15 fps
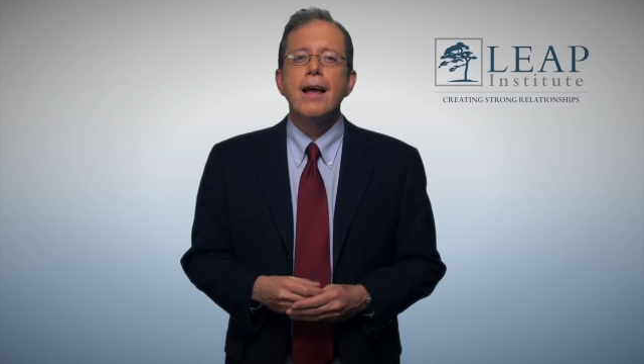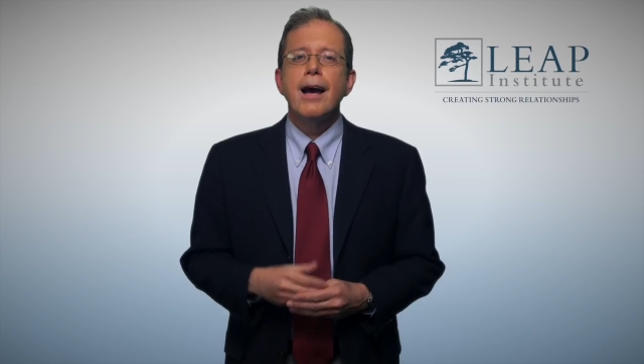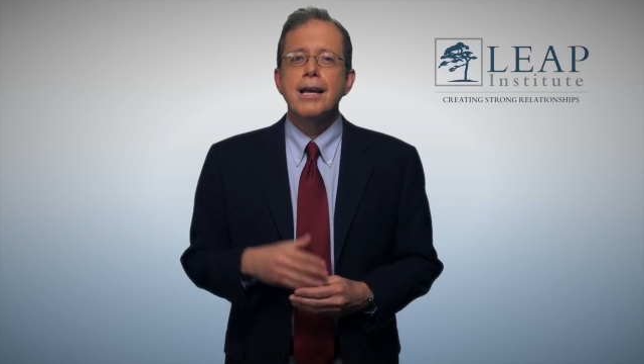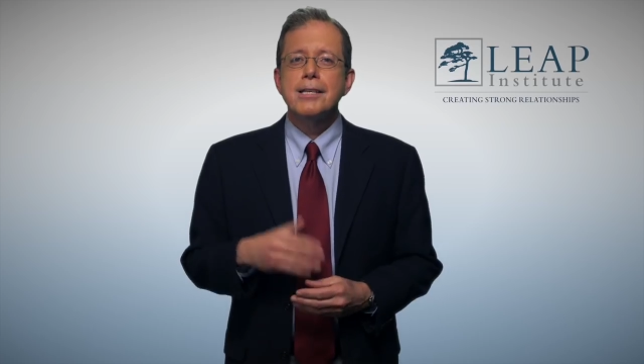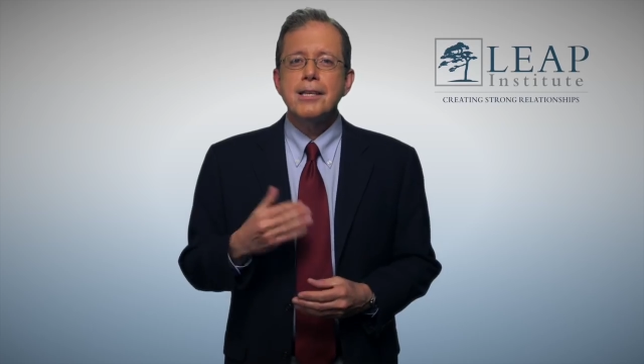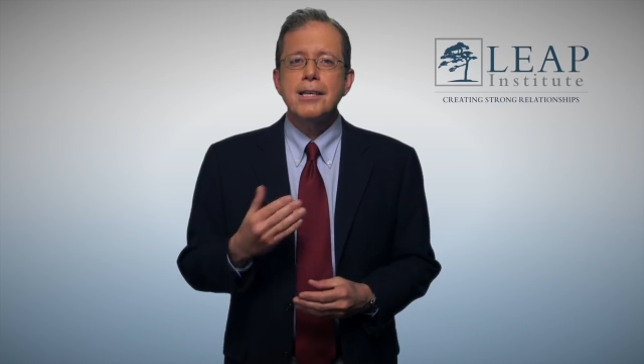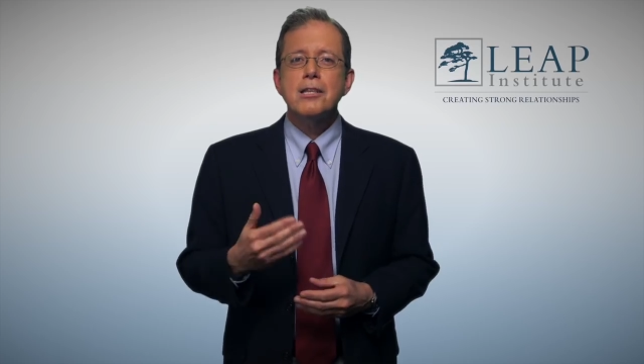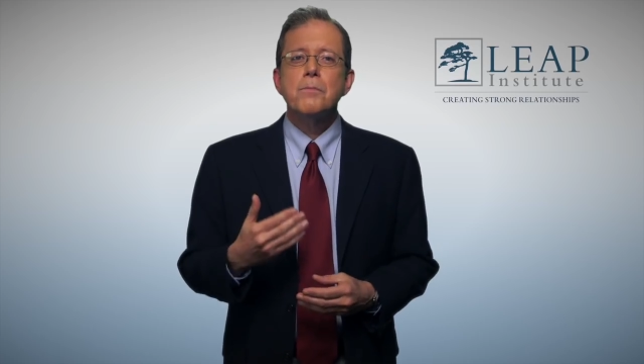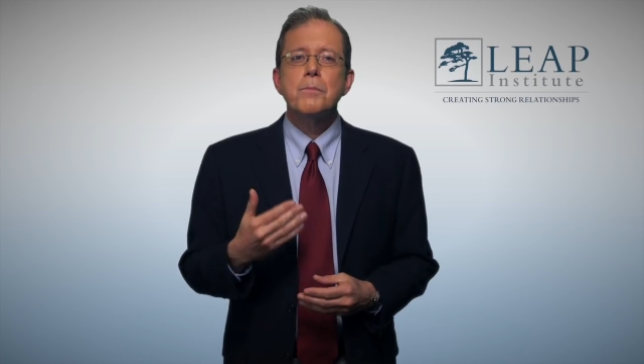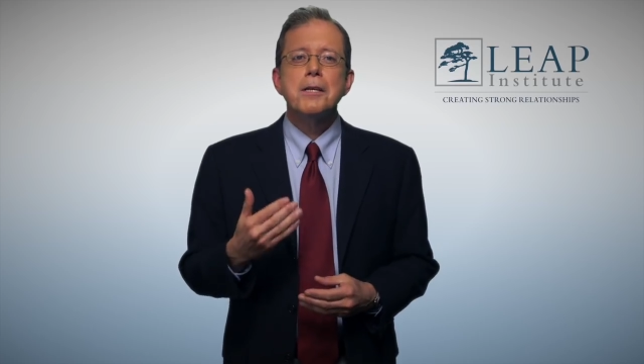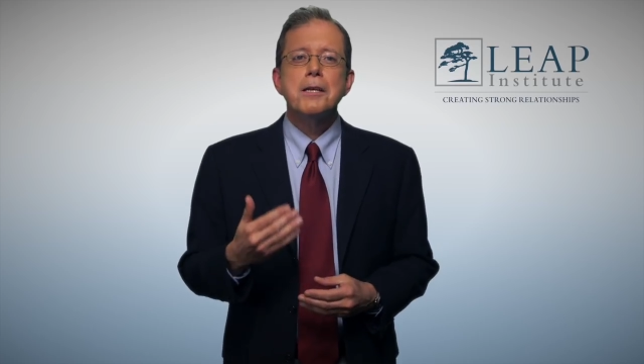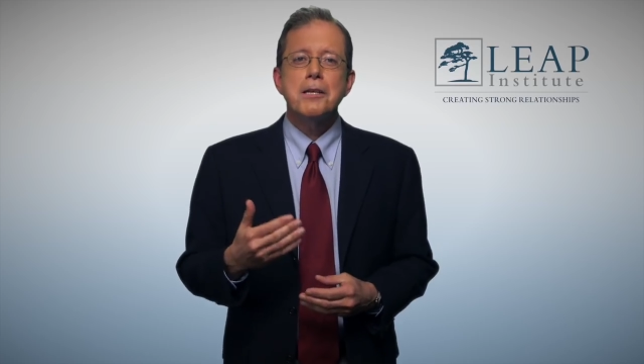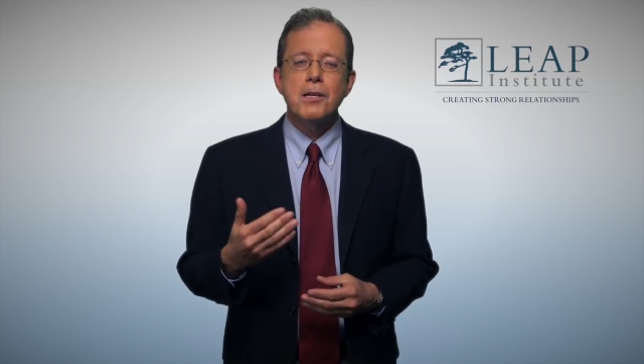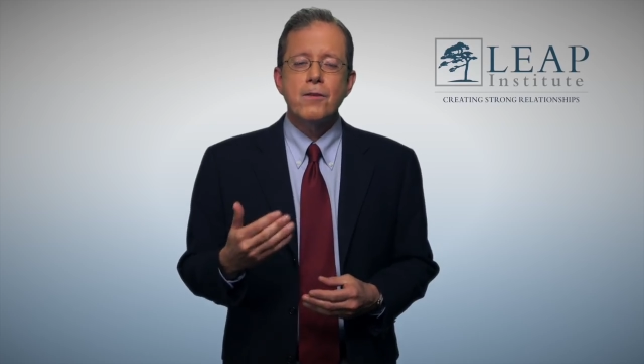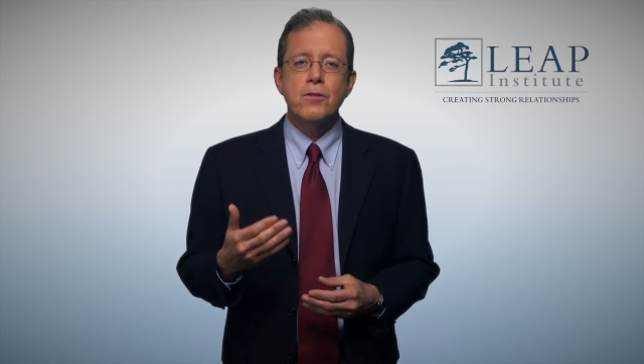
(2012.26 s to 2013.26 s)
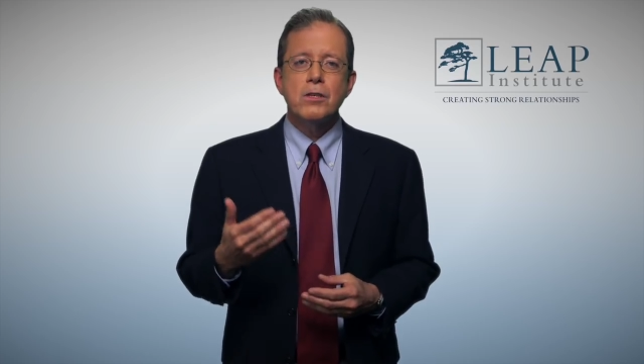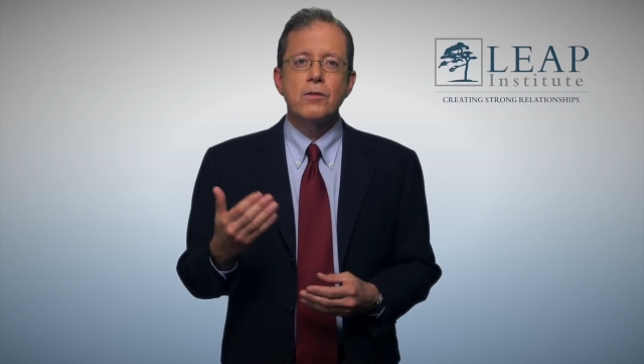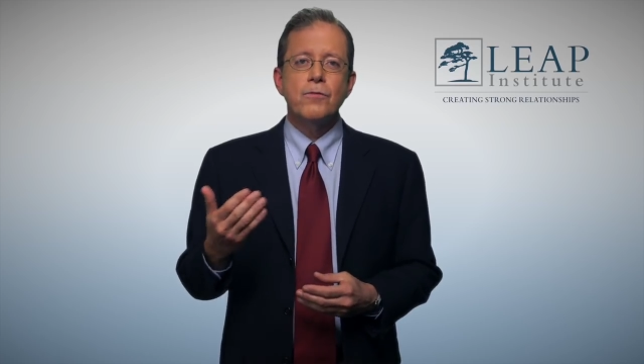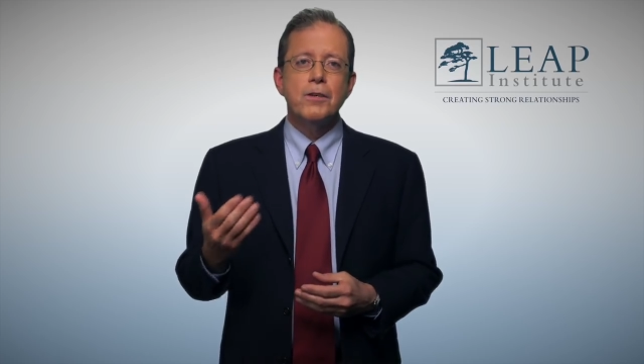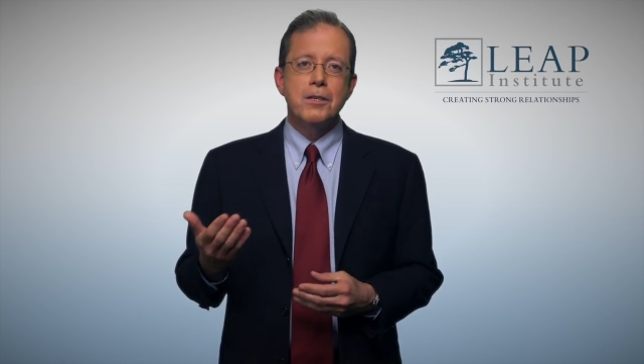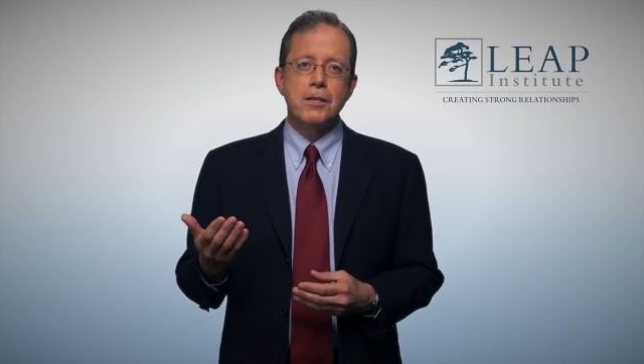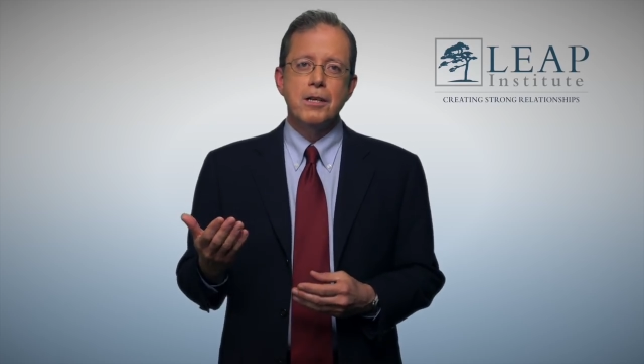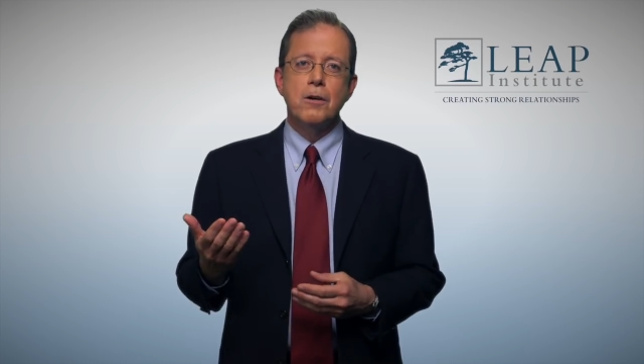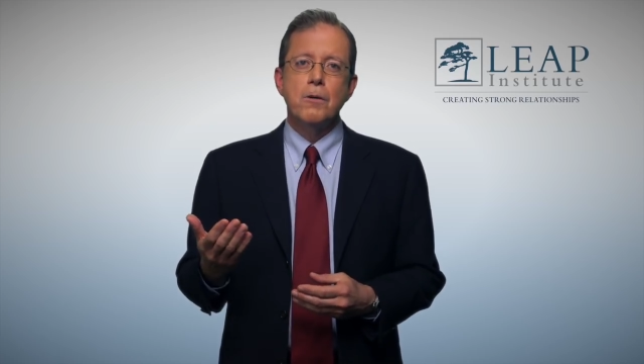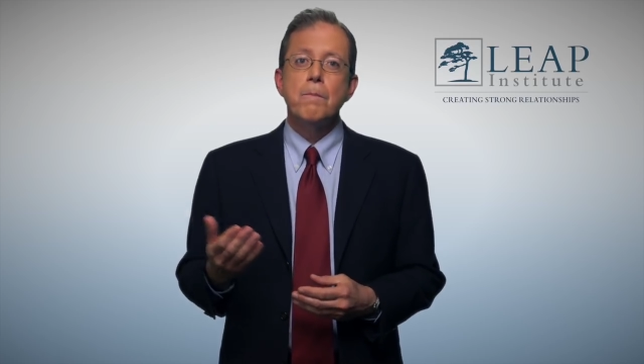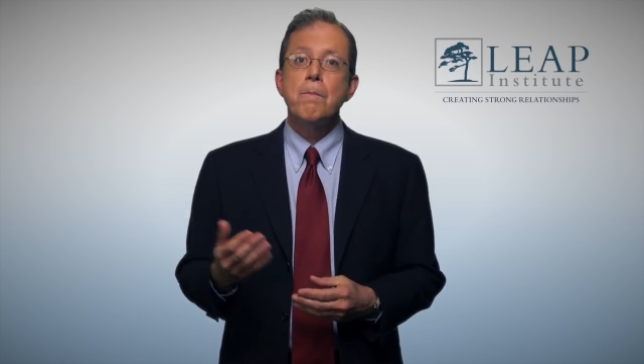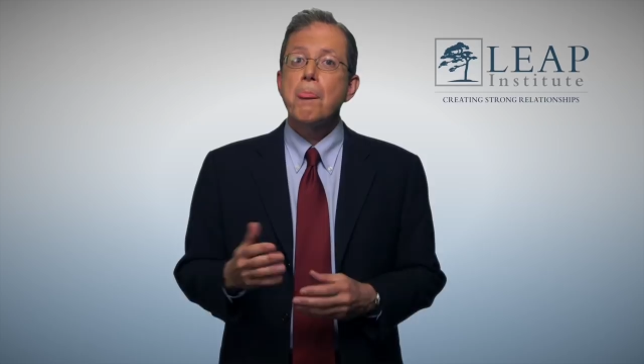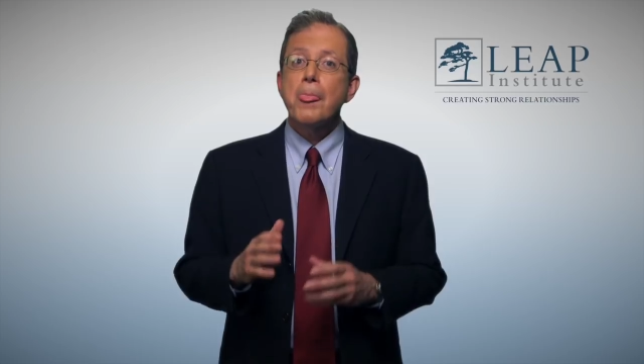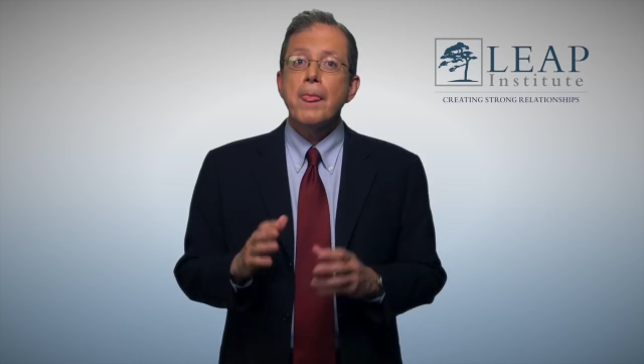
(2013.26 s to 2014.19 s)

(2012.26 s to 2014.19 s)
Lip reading: I said at the beginning of this video